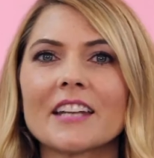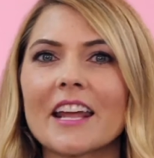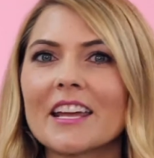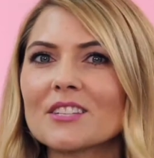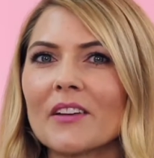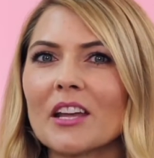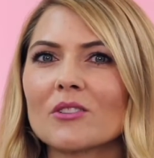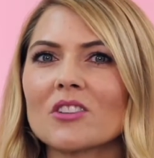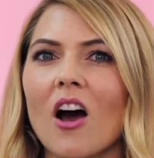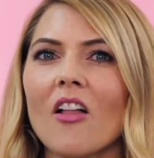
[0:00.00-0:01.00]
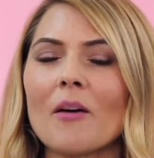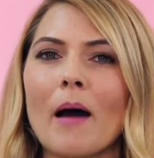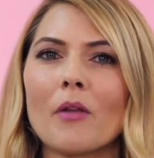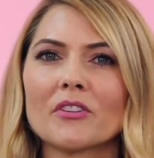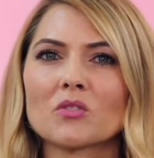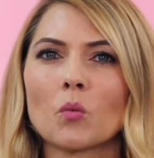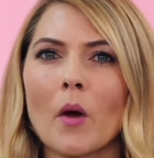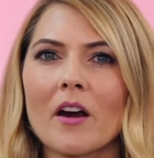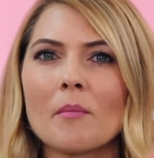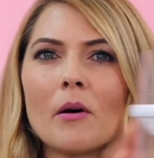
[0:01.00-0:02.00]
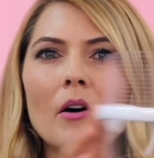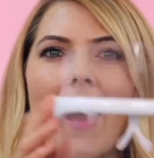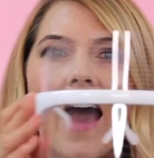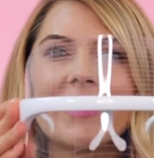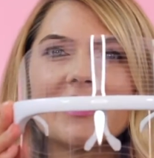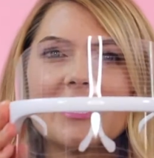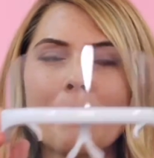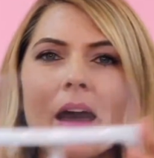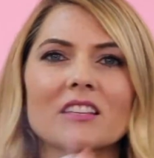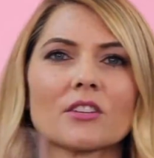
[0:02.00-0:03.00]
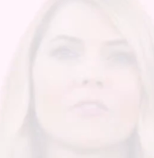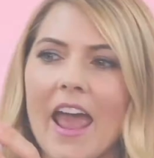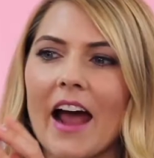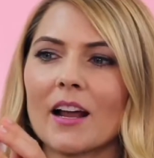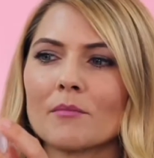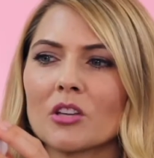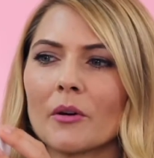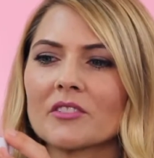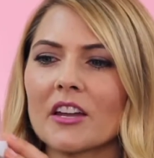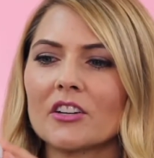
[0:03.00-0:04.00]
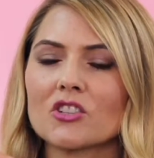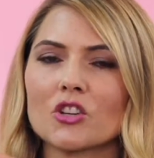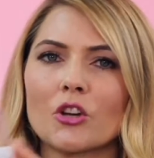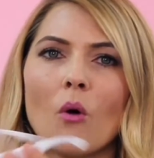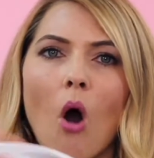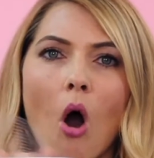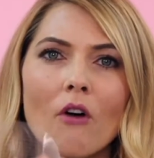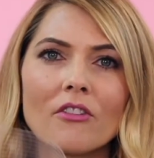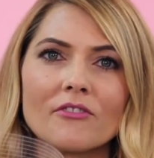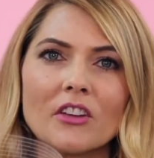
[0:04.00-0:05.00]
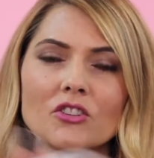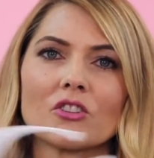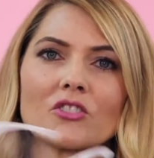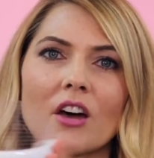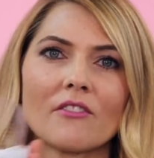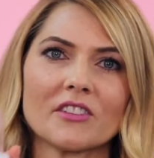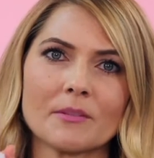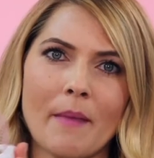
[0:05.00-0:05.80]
Today's video is all about this wearable LED mask and I'm so excited to show you all the features of this